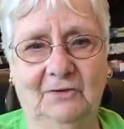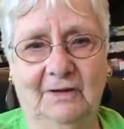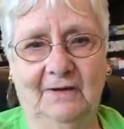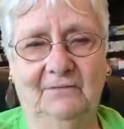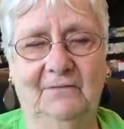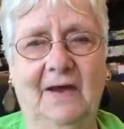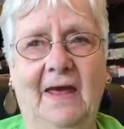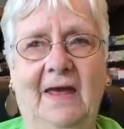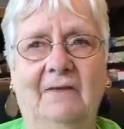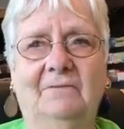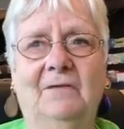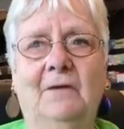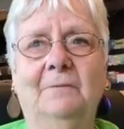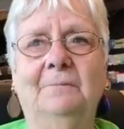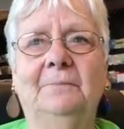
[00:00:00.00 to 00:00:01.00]
love to
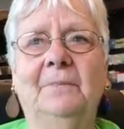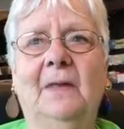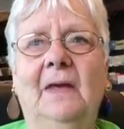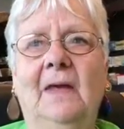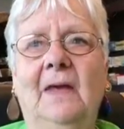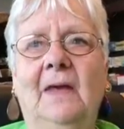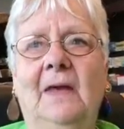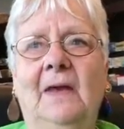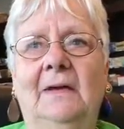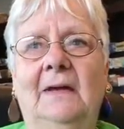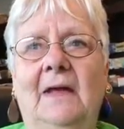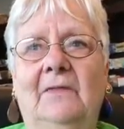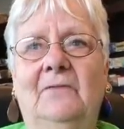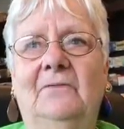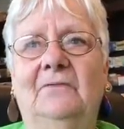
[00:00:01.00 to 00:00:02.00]
have you.
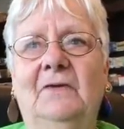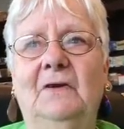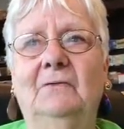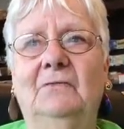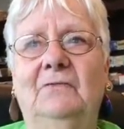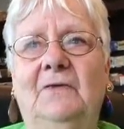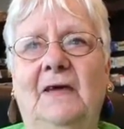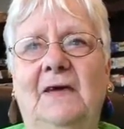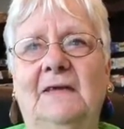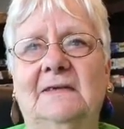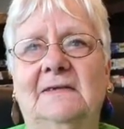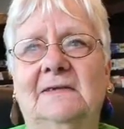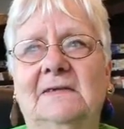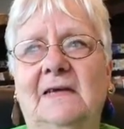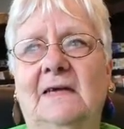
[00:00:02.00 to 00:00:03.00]
Now, the Field
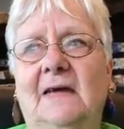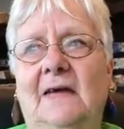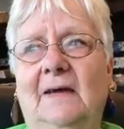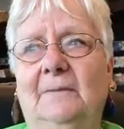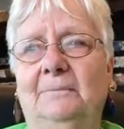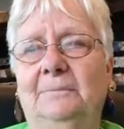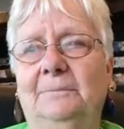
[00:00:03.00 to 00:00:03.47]
Fest, I